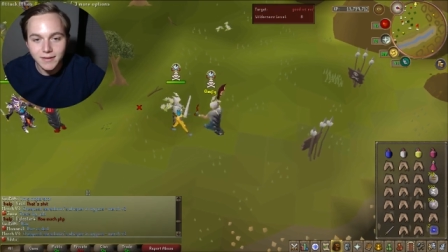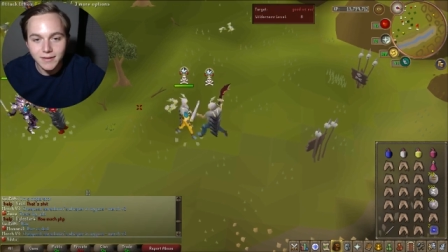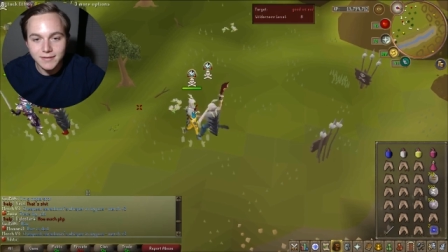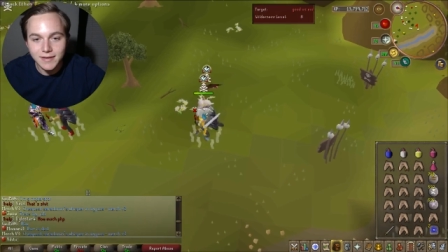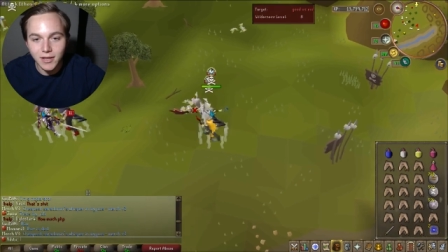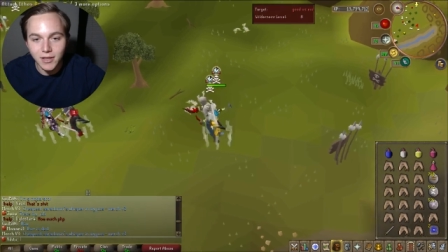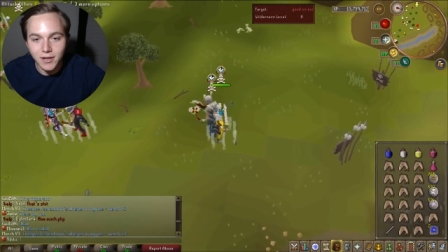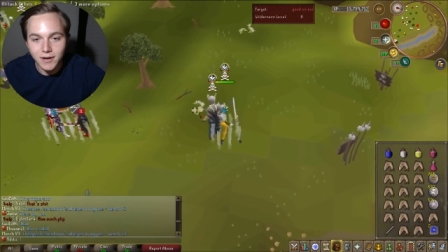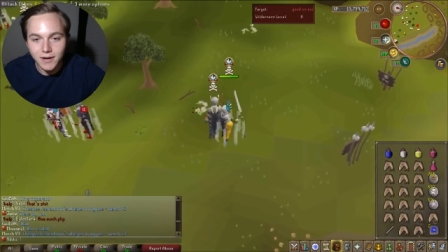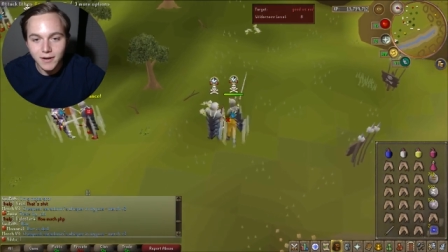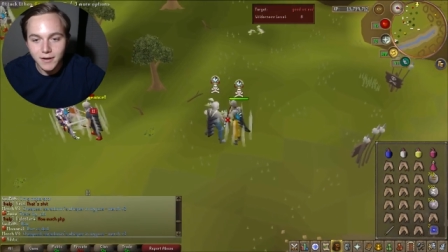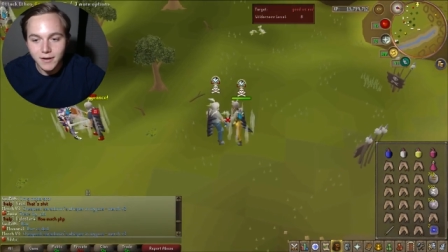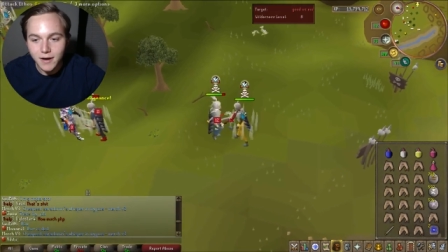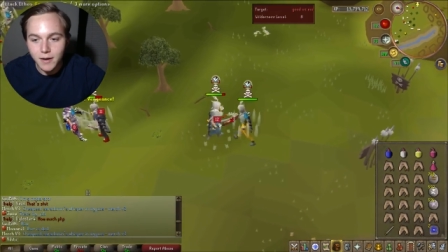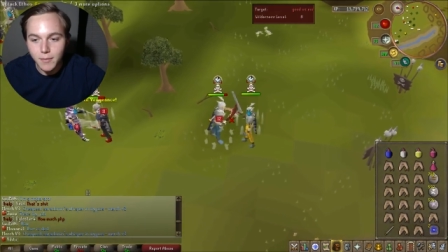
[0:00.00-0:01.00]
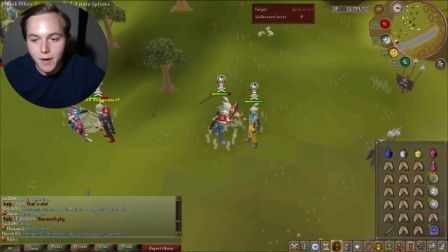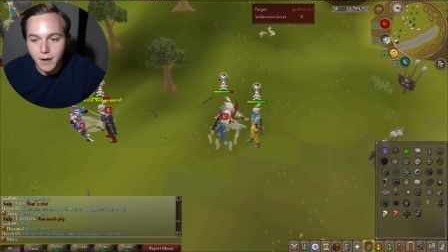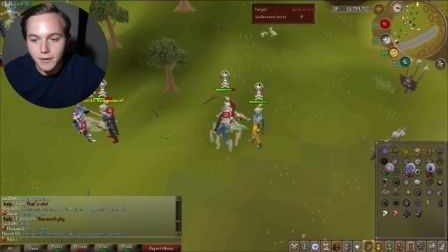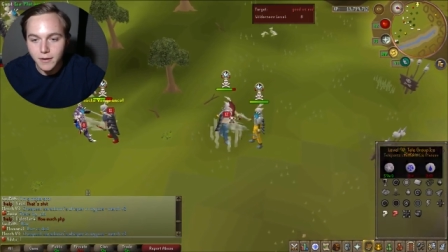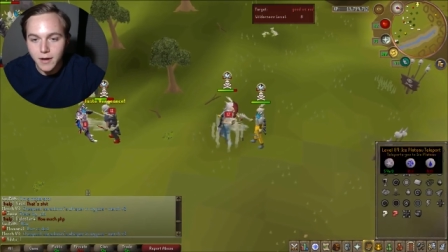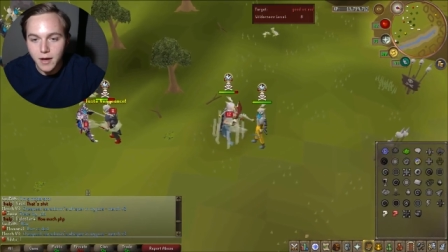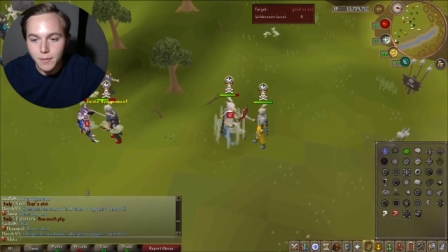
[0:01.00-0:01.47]
Let's kill her! Come
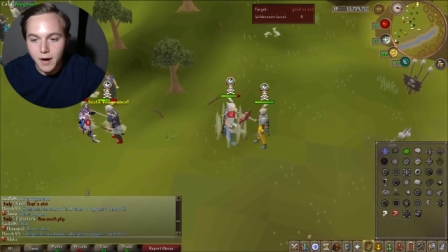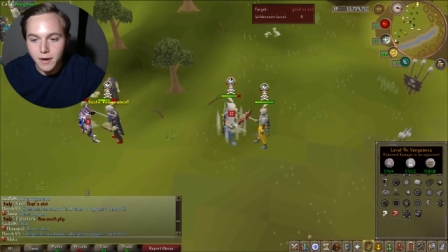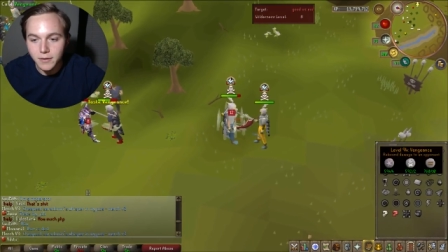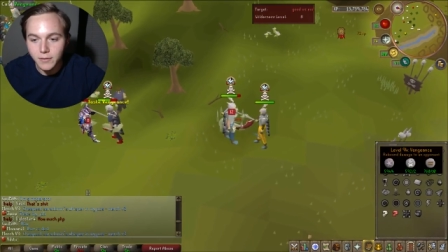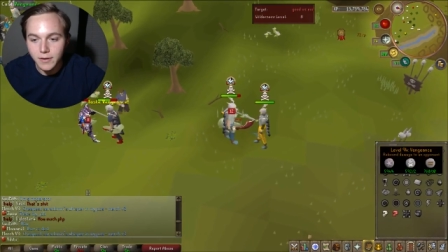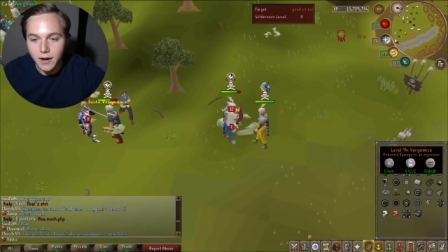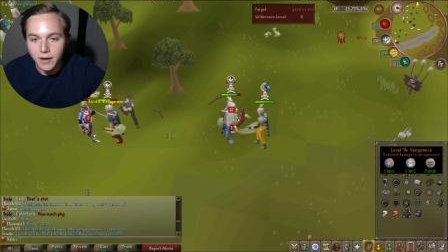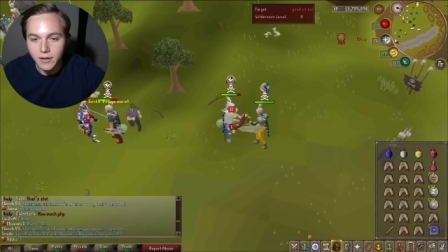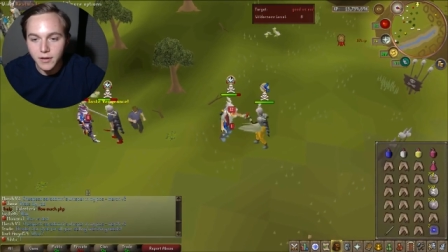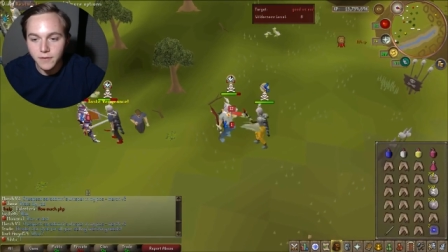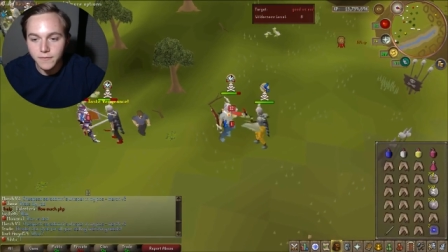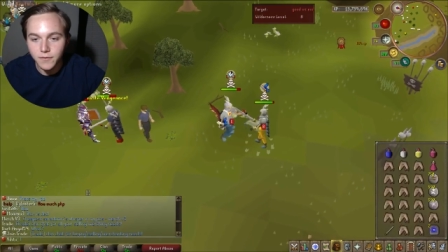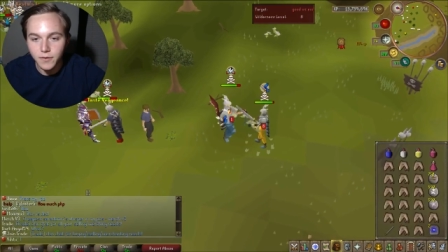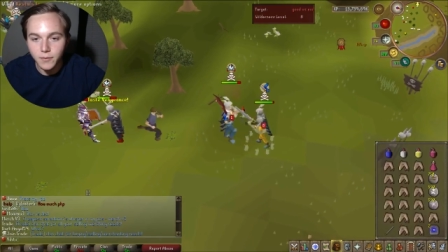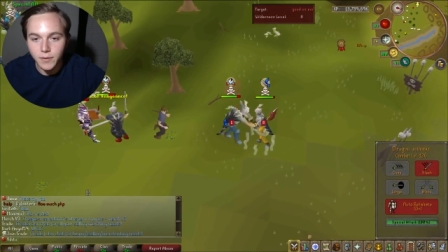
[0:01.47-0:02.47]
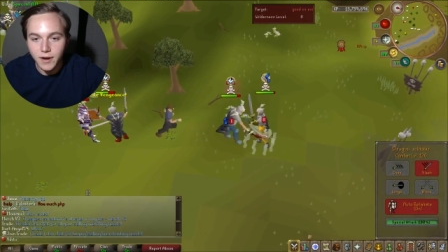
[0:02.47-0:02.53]
on, come on. We gotta go for it.